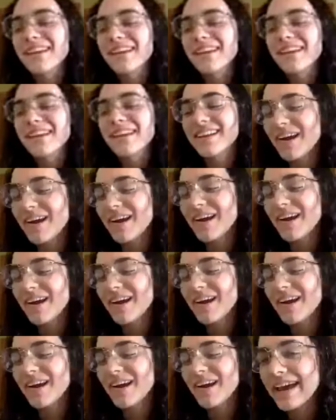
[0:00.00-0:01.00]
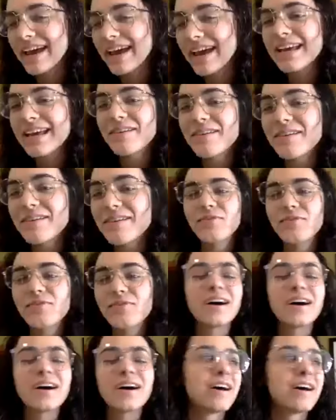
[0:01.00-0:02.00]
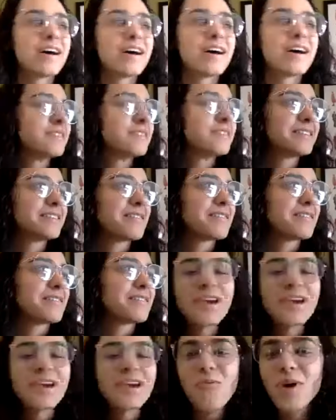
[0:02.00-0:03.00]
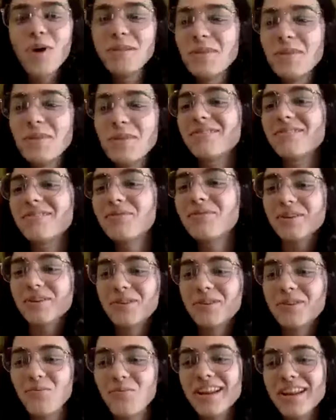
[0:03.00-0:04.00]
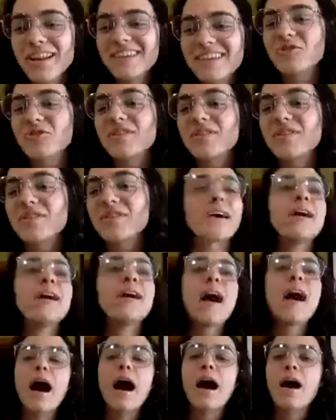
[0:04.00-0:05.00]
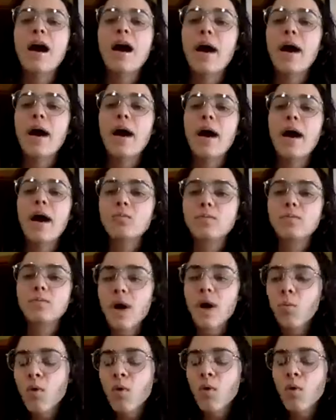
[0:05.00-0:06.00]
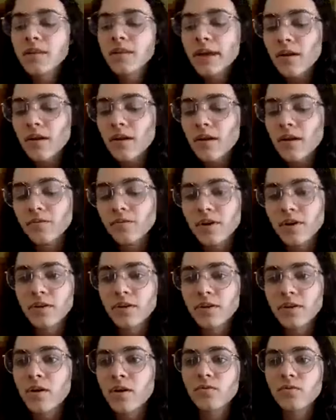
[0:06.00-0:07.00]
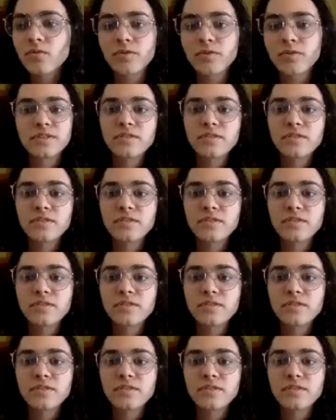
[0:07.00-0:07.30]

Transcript: Okay. If I've only got 1 minute for one-ish thing, I want to let all of y'all know, first of